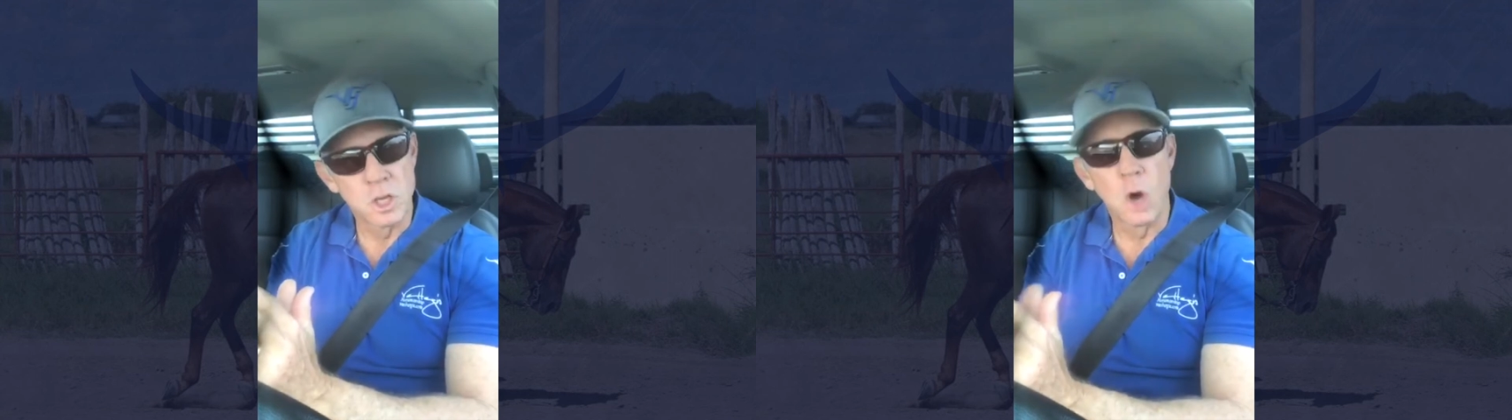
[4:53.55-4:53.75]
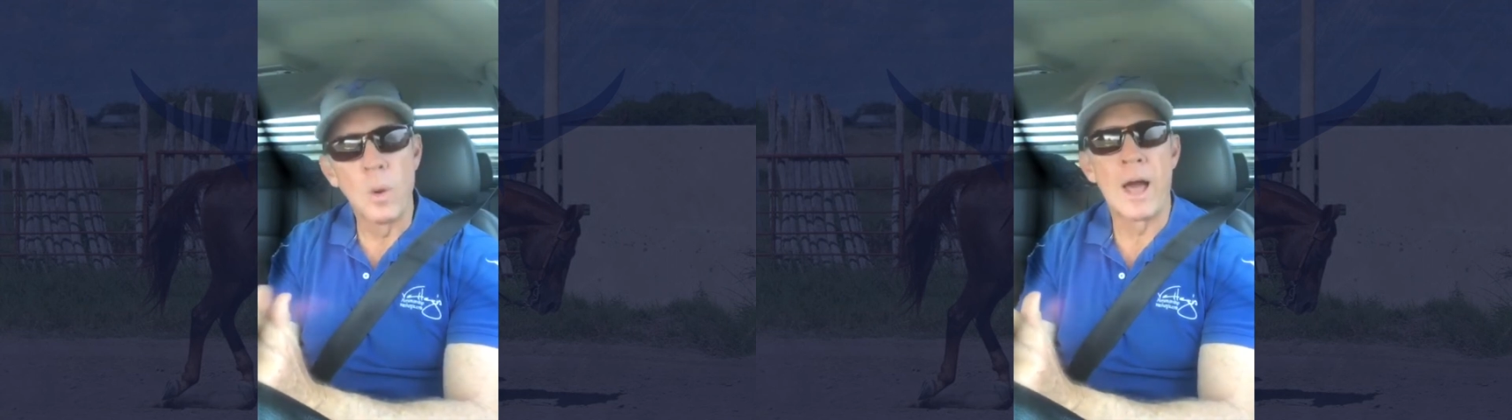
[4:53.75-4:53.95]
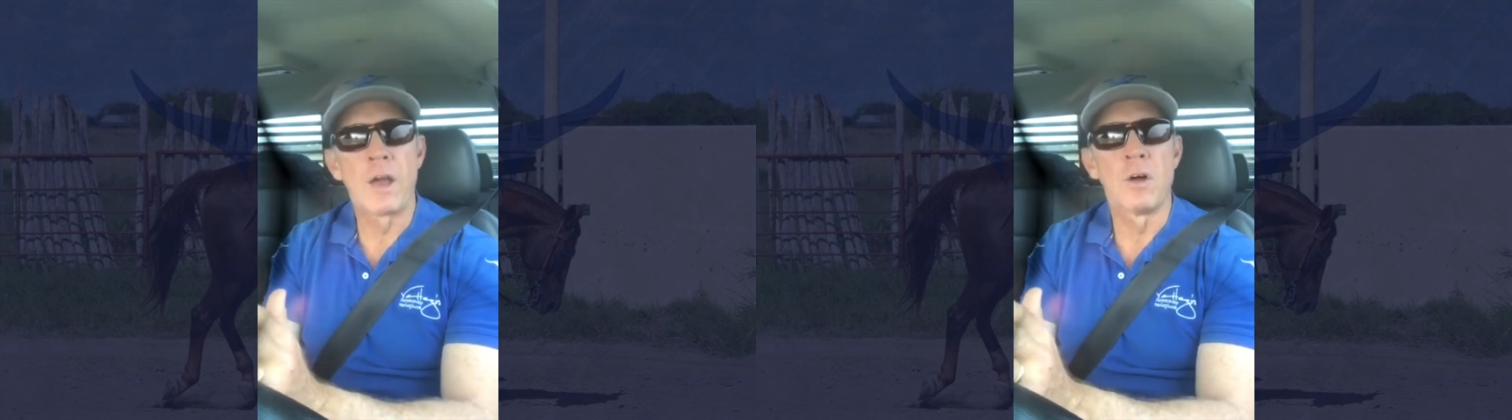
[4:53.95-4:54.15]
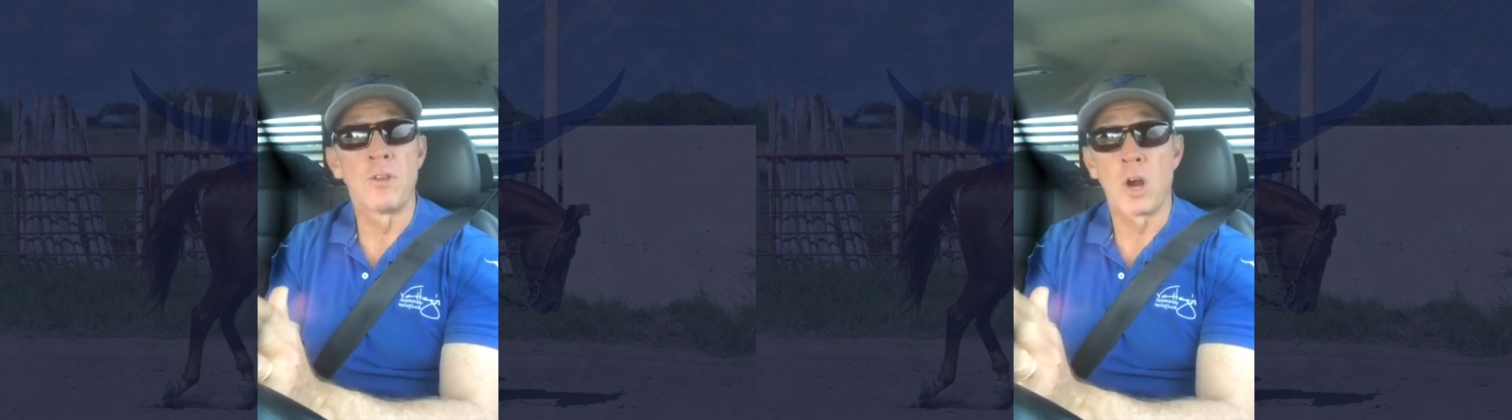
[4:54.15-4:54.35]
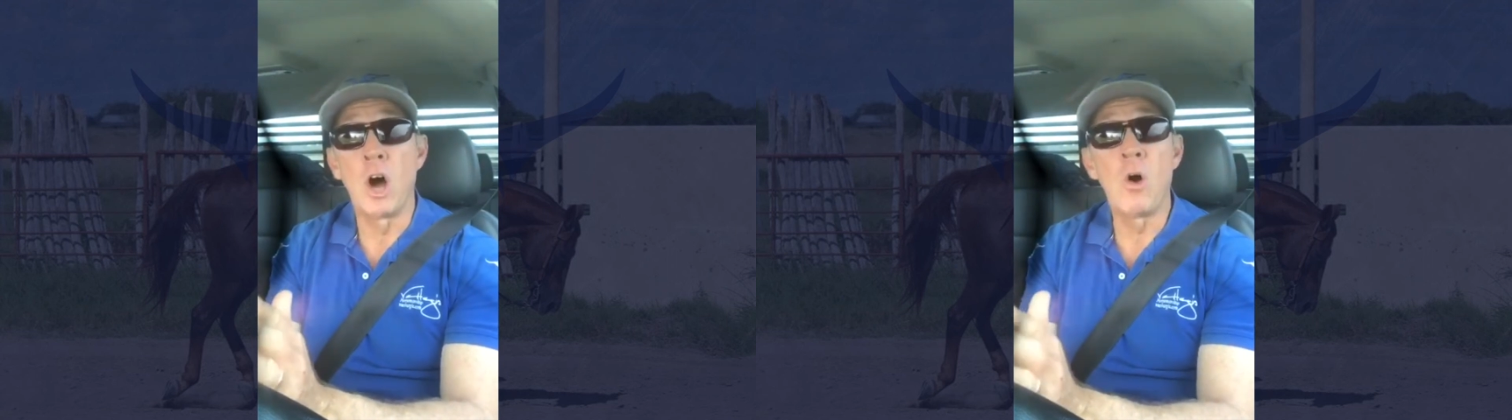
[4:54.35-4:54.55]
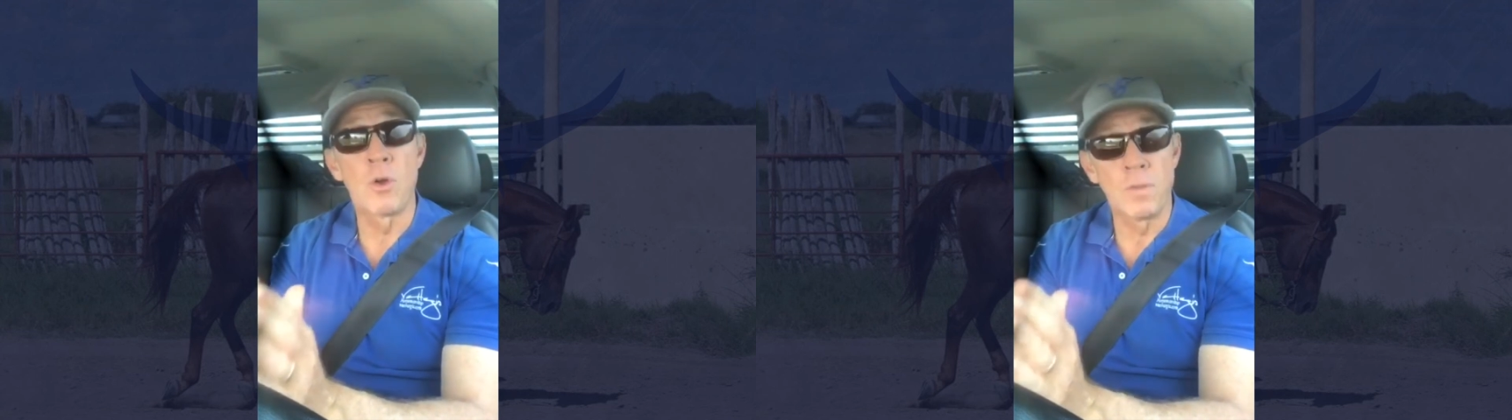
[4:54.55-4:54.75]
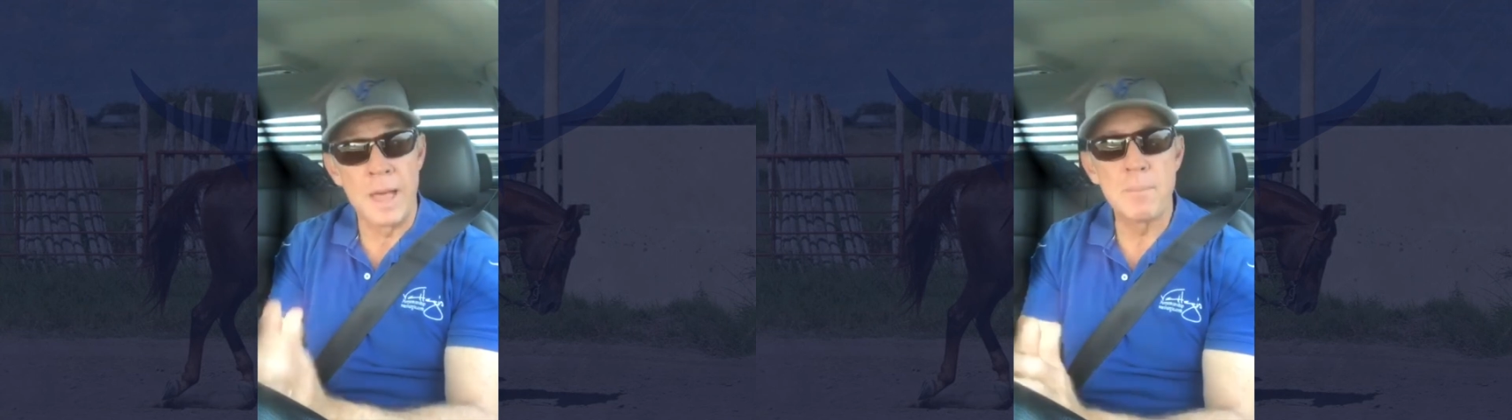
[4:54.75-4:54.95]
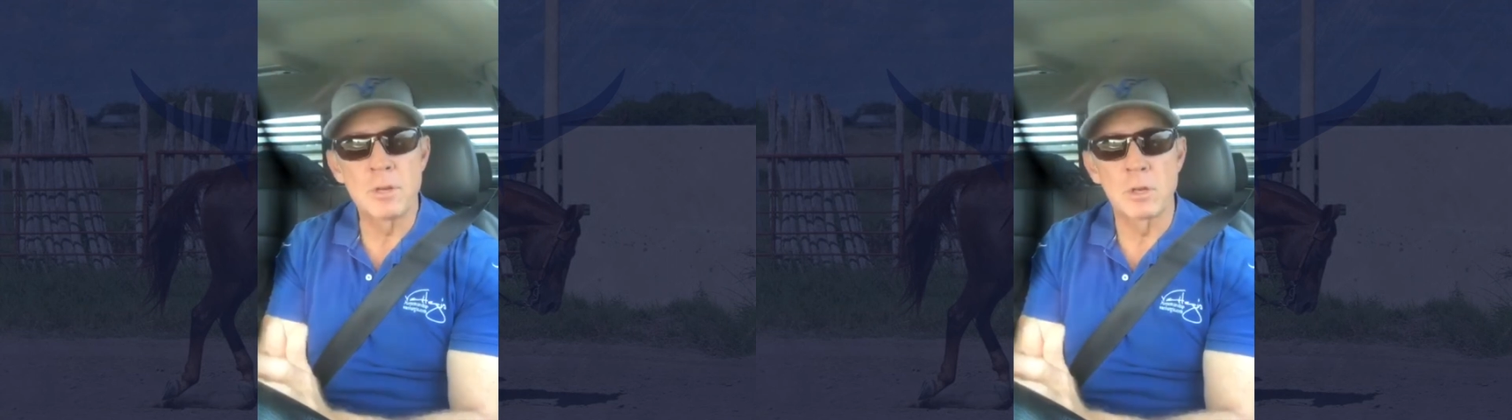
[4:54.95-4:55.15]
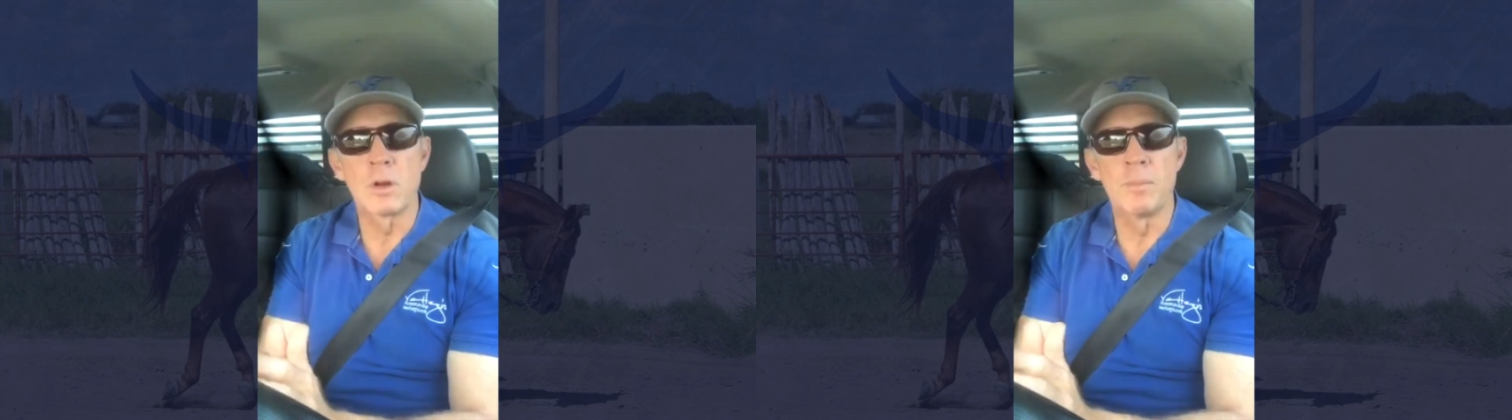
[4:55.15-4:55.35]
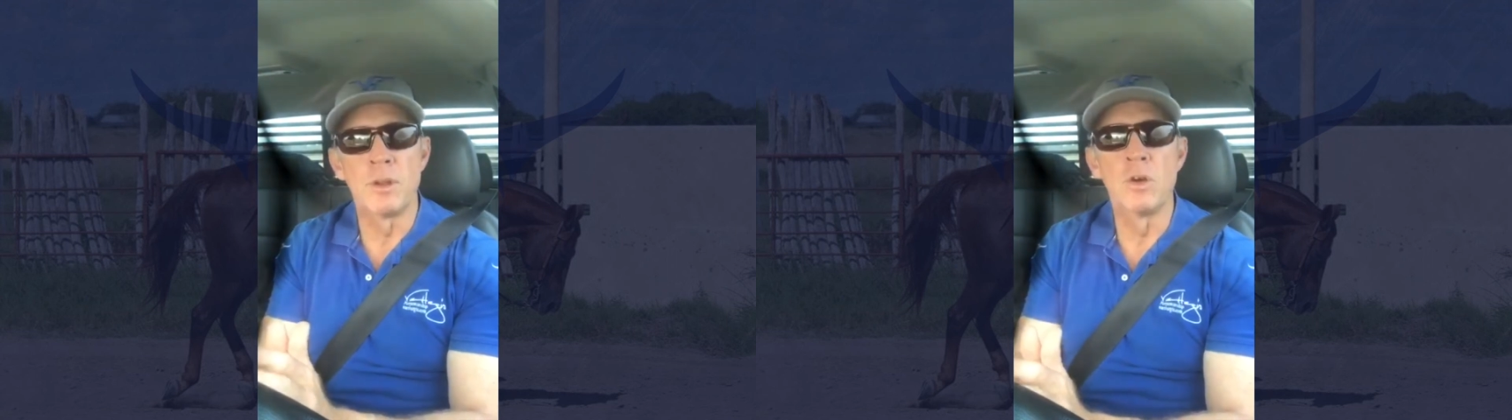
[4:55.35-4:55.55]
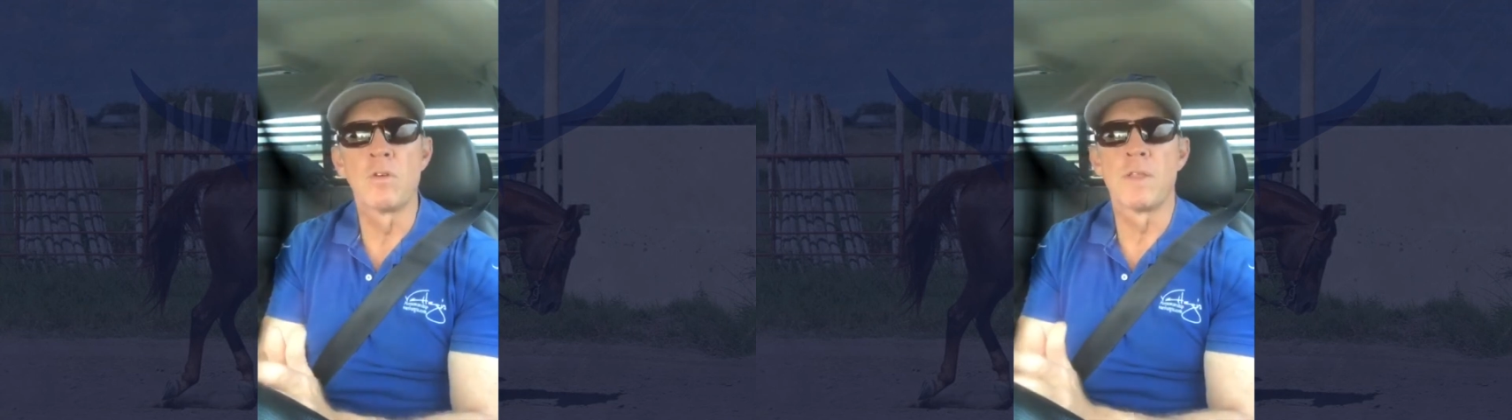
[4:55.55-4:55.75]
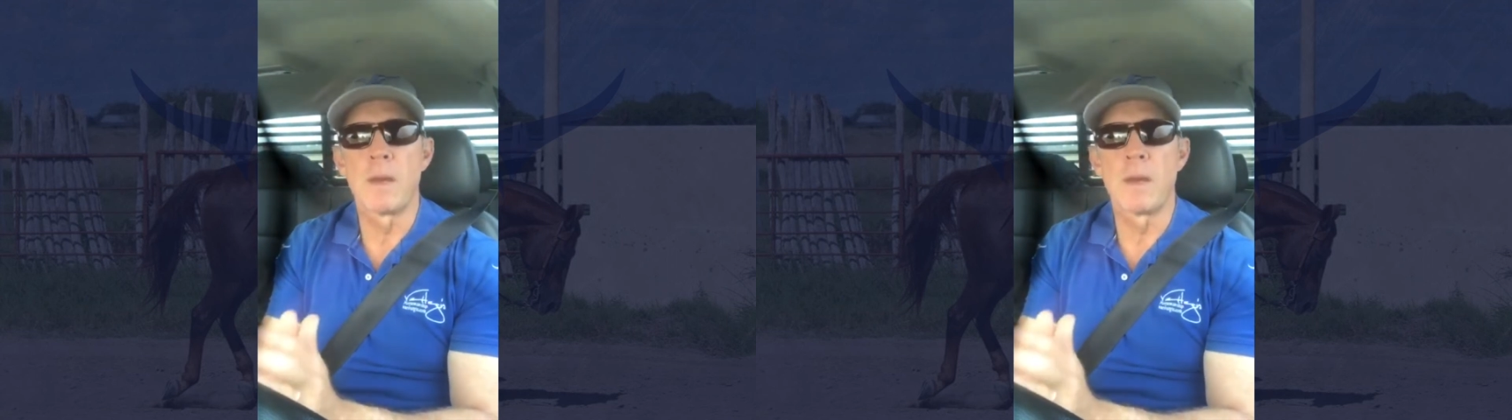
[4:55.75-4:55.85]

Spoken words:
go out on their own on that particular maneuver,